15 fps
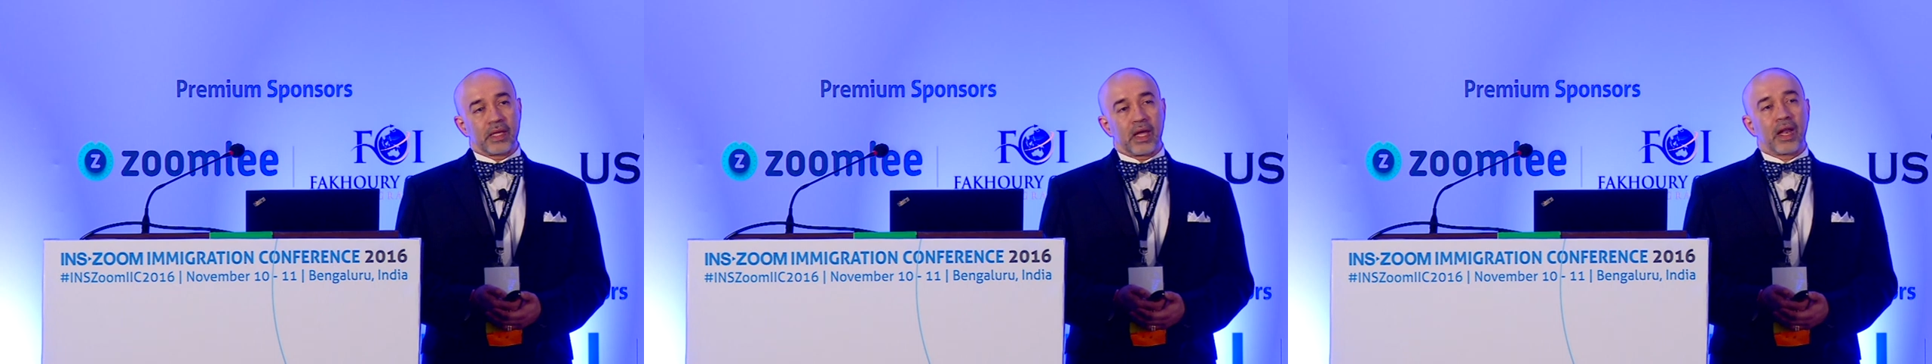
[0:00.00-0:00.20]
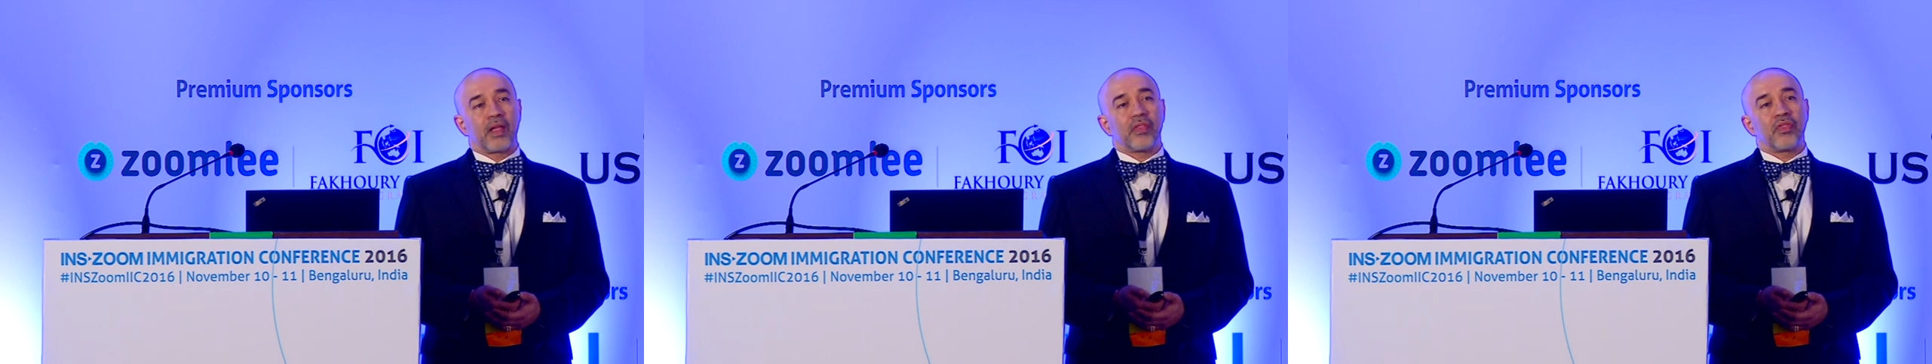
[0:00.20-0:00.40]

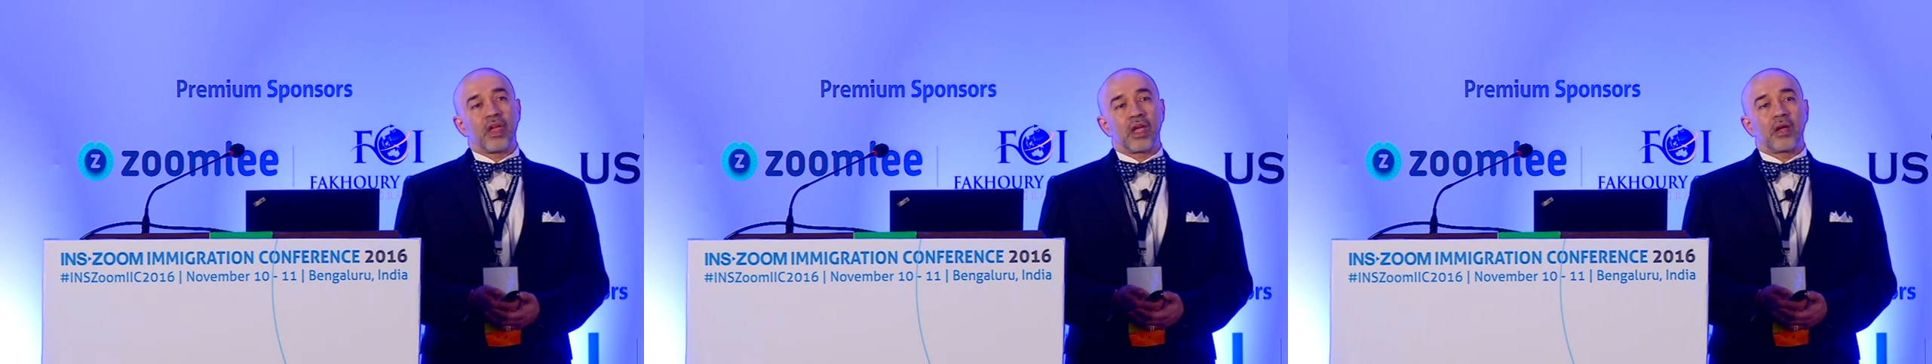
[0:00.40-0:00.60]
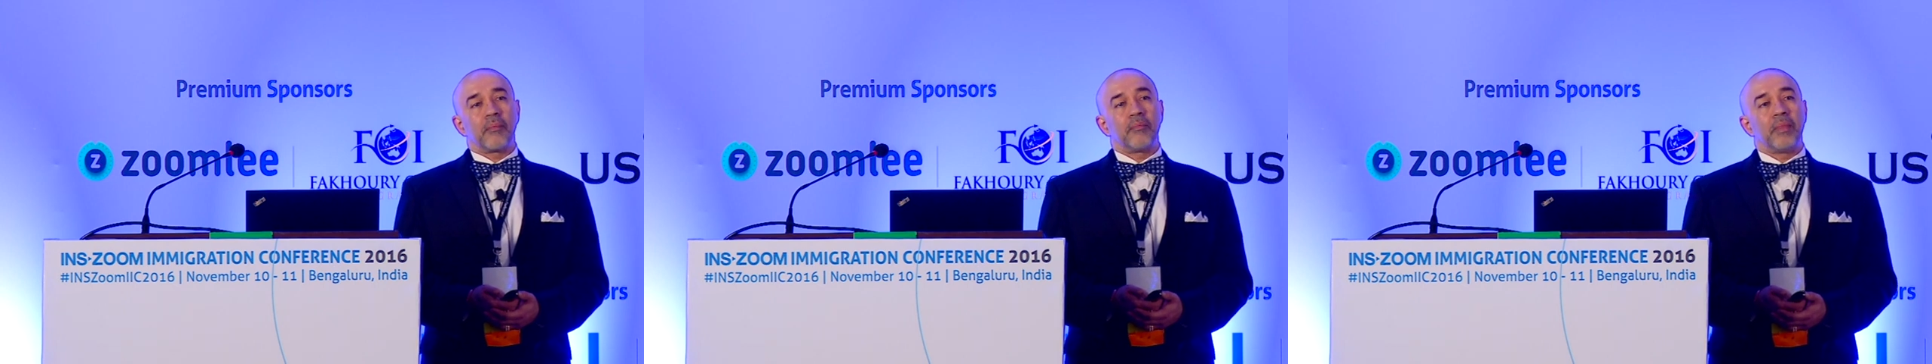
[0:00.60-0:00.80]
And I
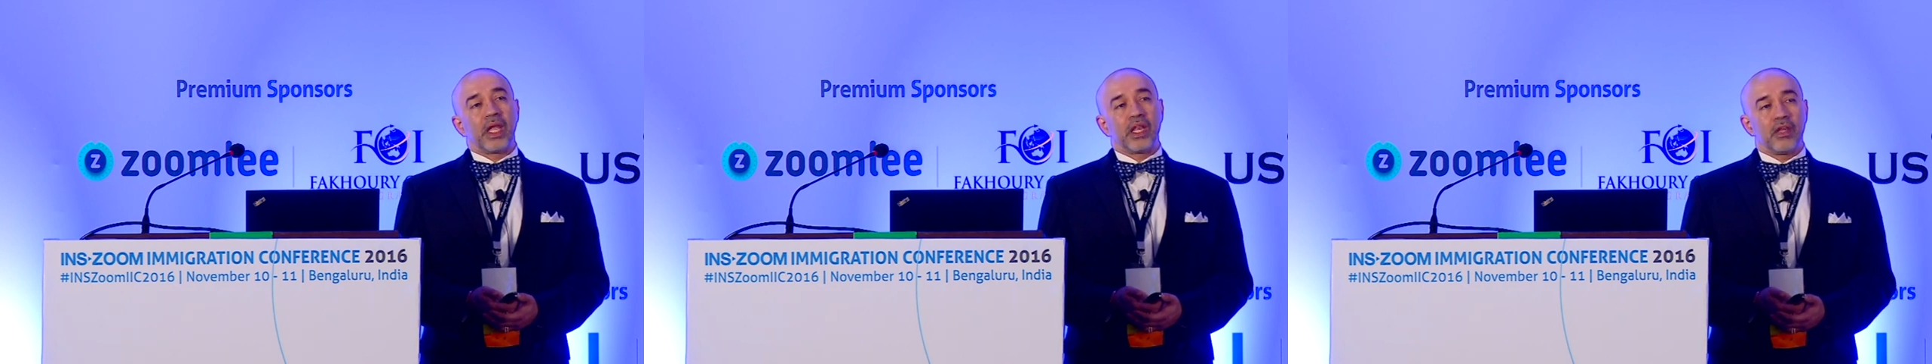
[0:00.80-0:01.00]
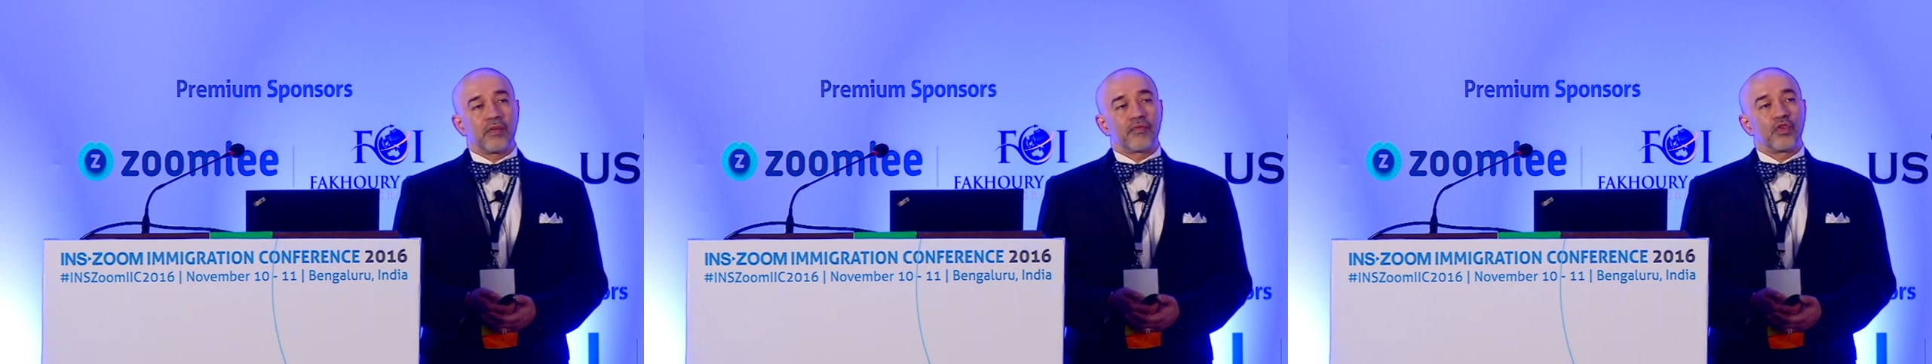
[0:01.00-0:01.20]
think
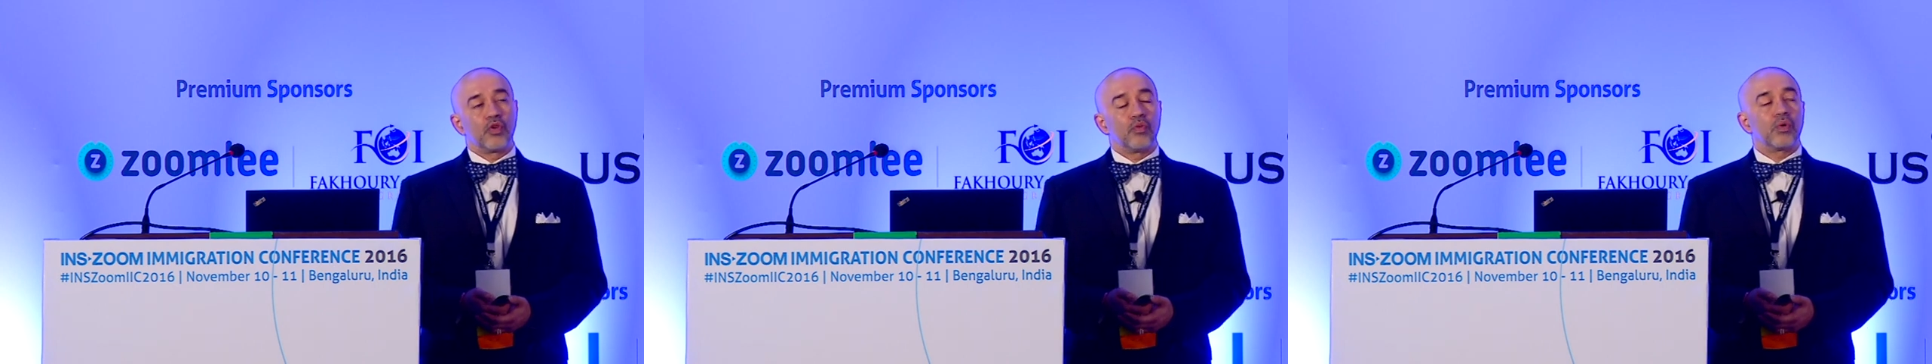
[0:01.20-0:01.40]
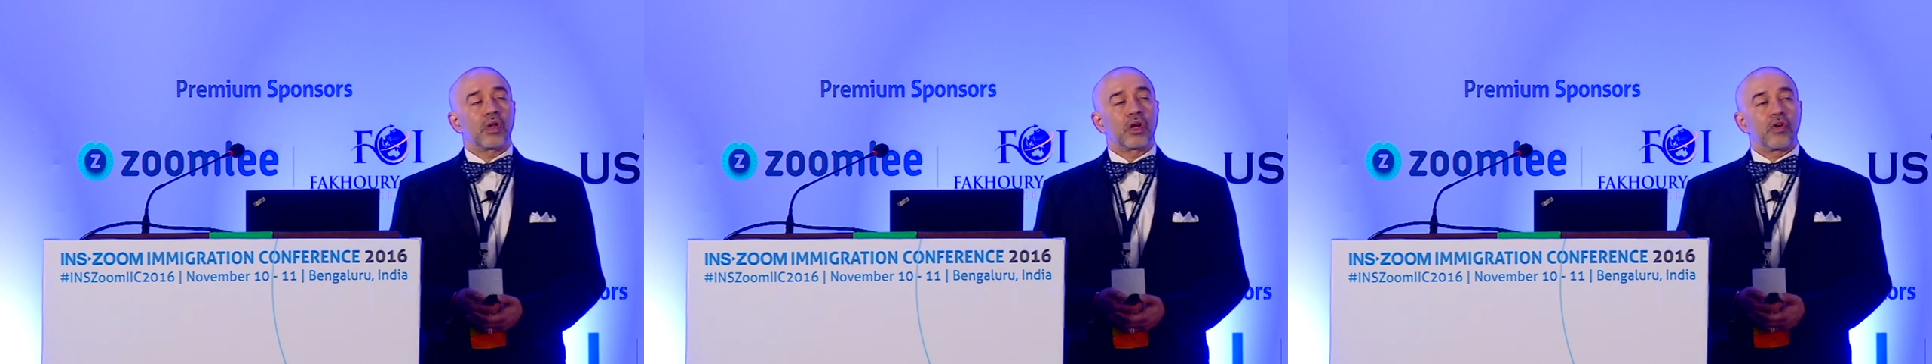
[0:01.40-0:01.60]
many of you
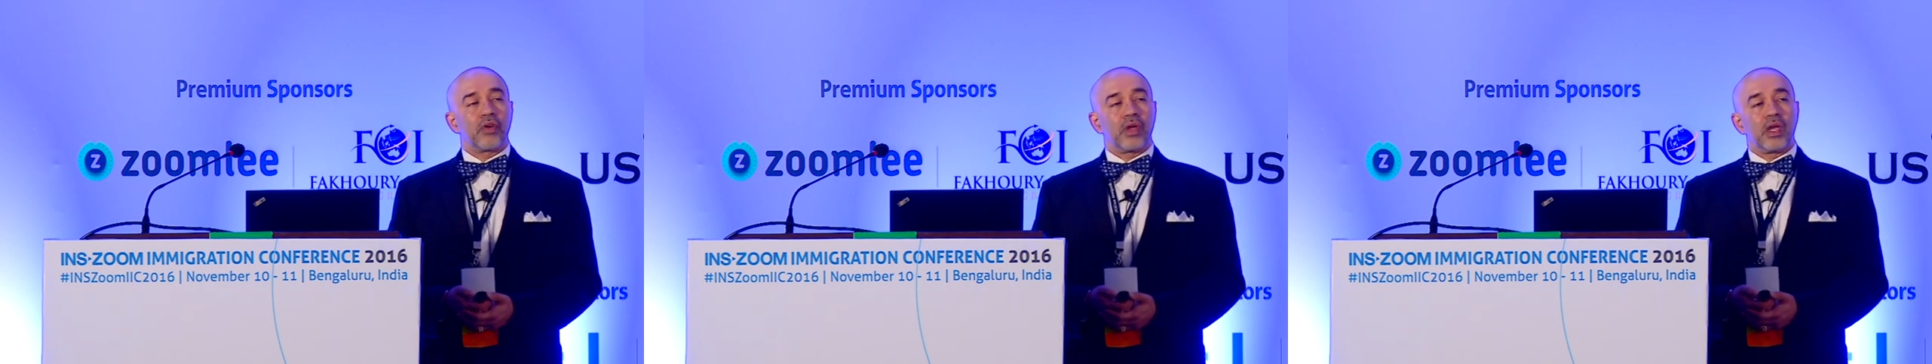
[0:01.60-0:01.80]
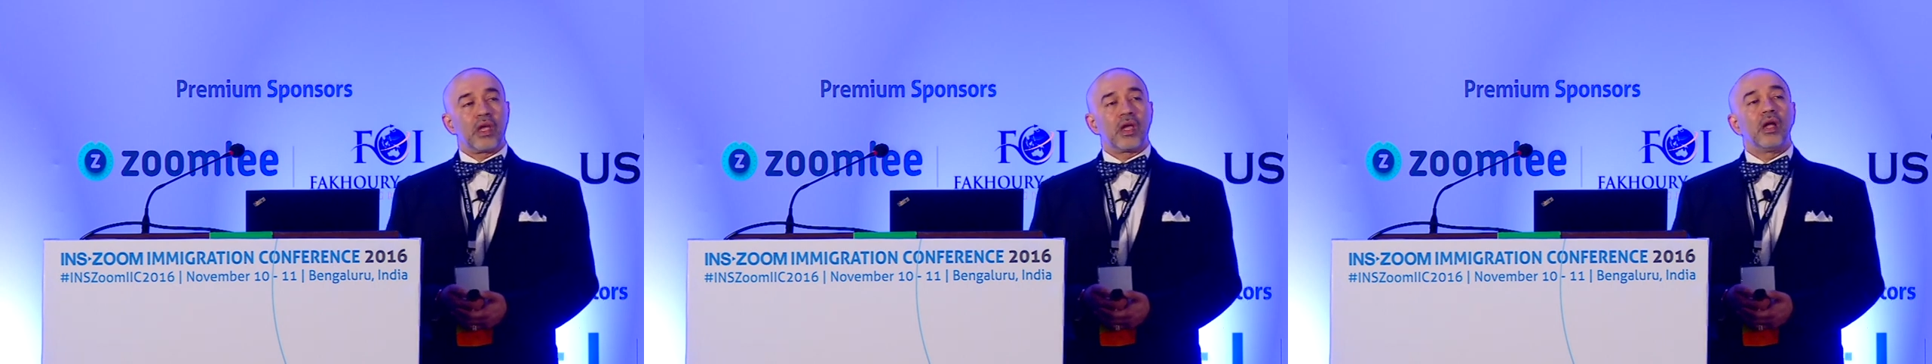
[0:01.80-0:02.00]
would
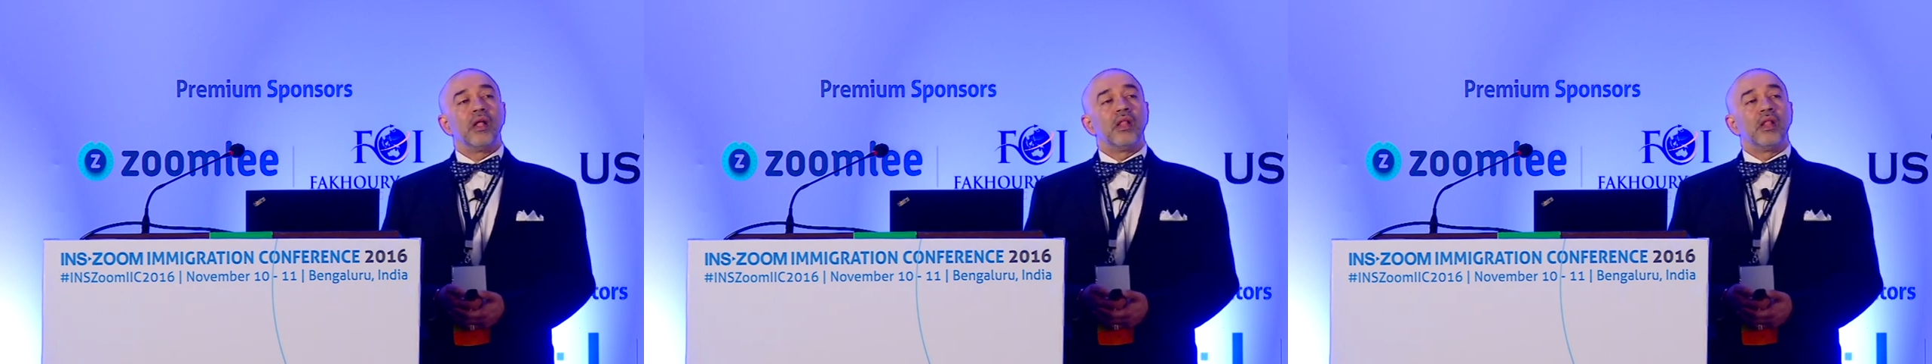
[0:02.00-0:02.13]
agree